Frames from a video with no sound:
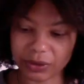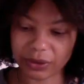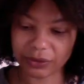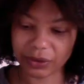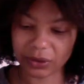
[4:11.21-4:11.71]

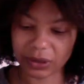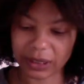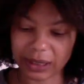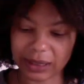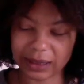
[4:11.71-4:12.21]

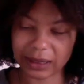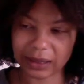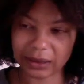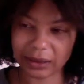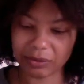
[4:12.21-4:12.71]
difficulties
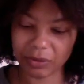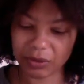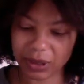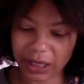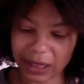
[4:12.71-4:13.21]
in
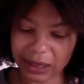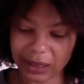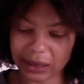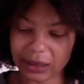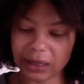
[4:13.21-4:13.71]

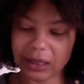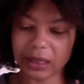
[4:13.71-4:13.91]
communicating